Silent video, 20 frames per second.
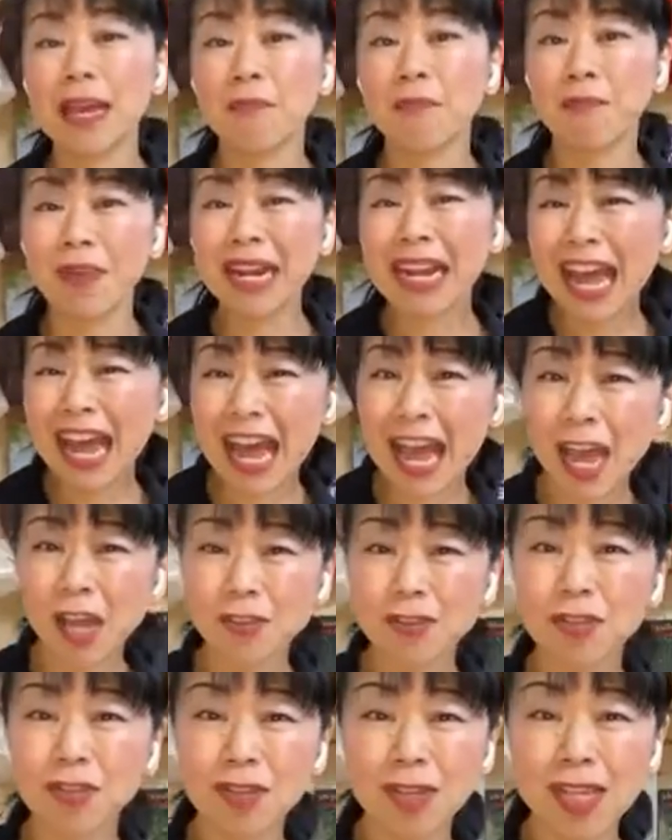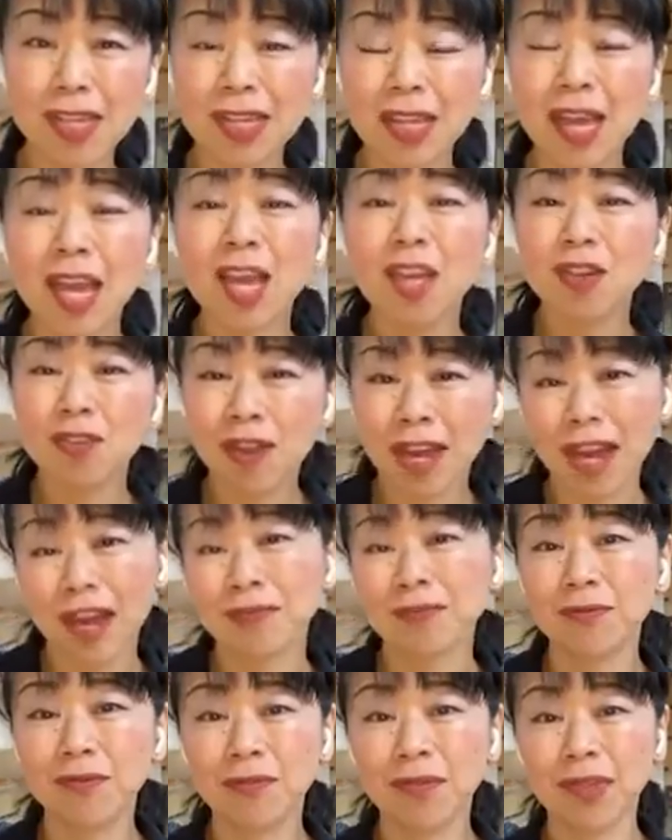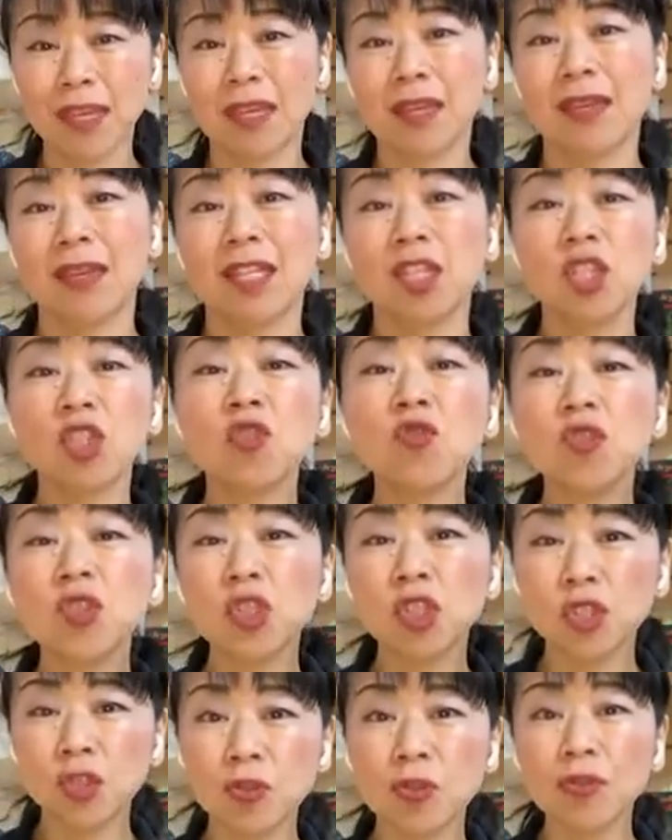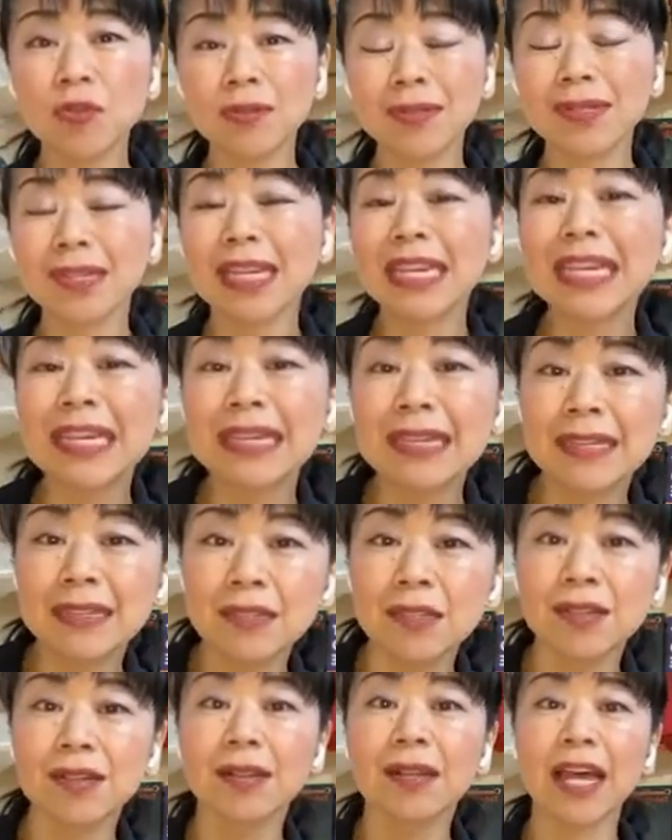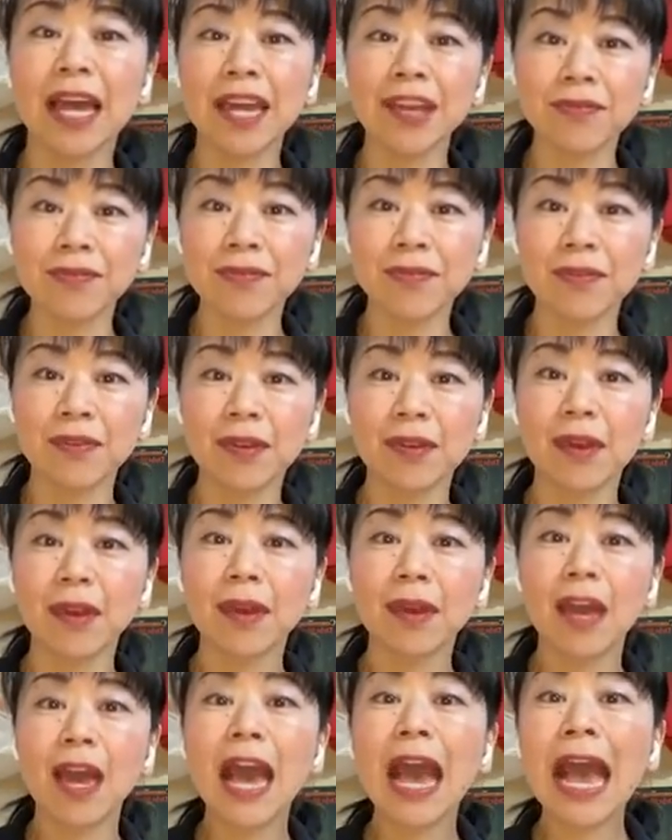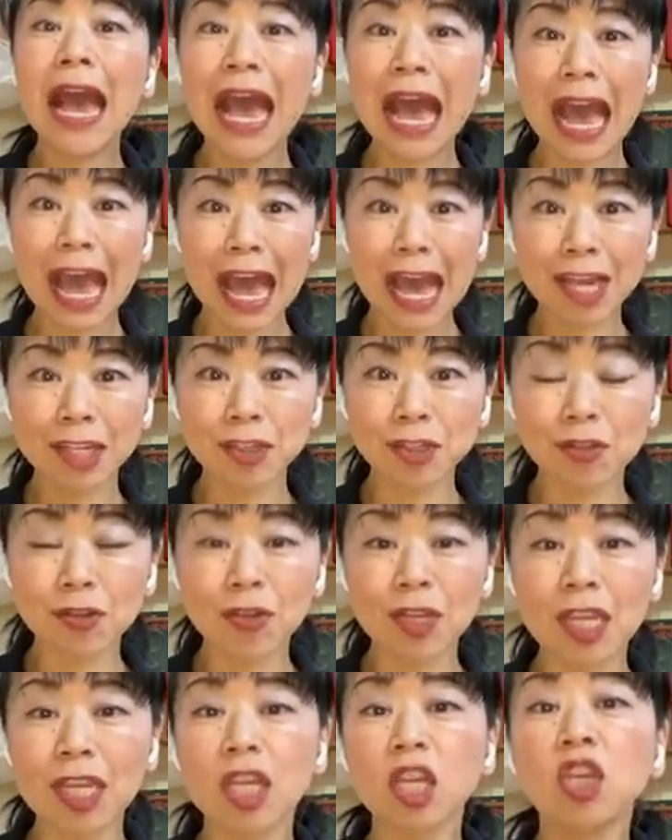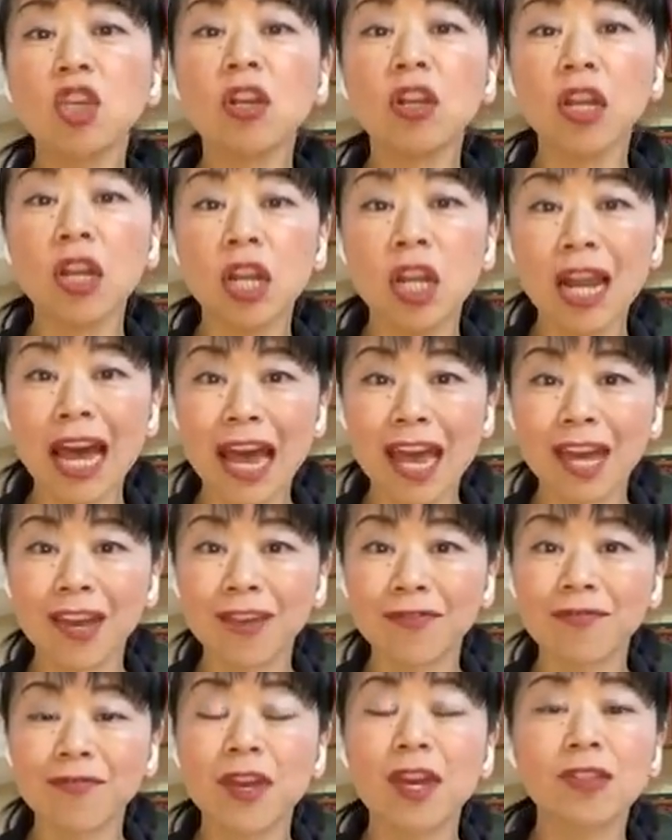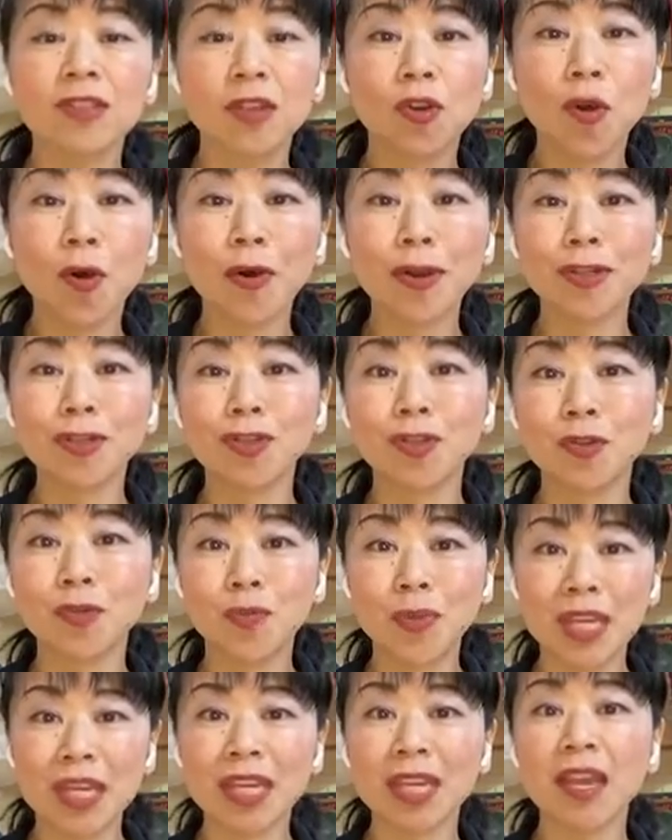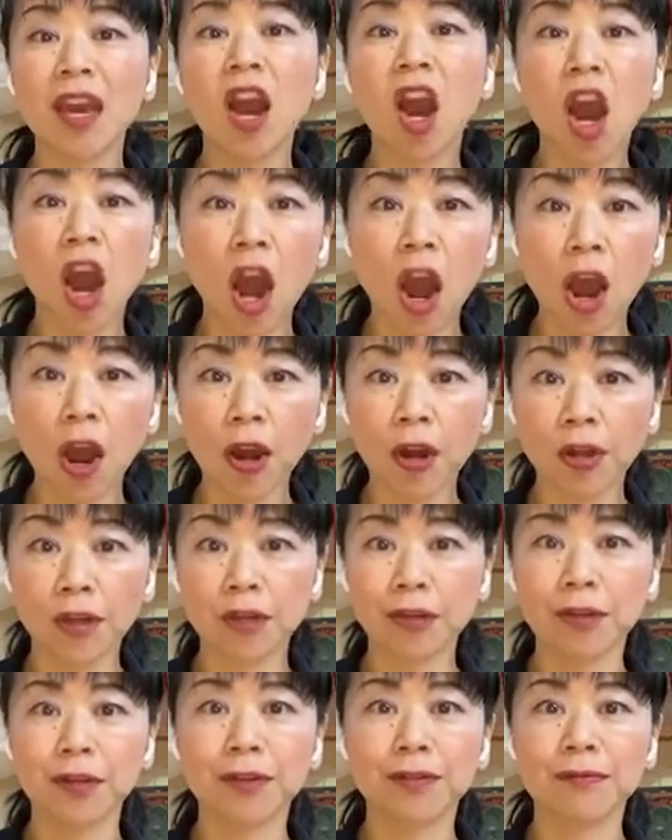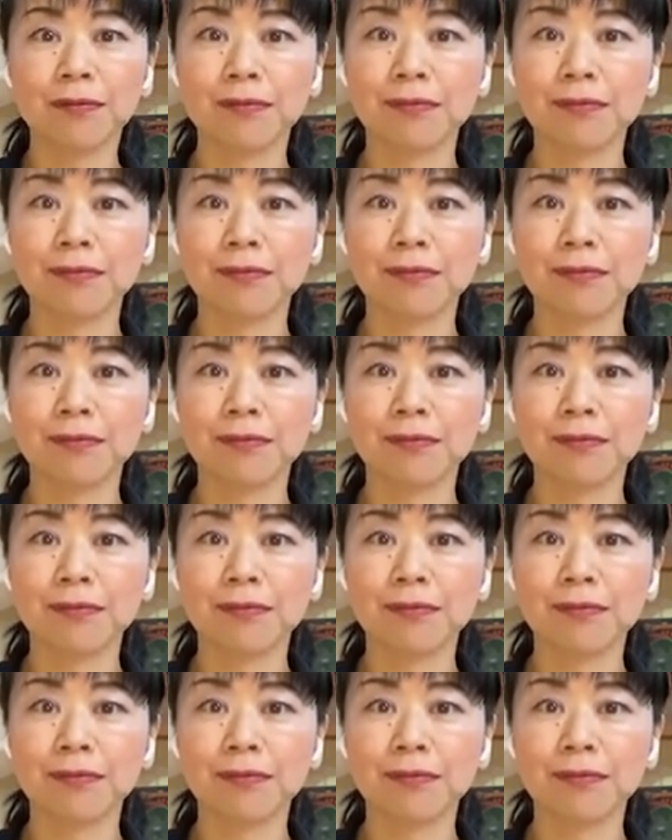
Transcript: But actually, you have to think, to choose easier life, actually your life is going to be harder.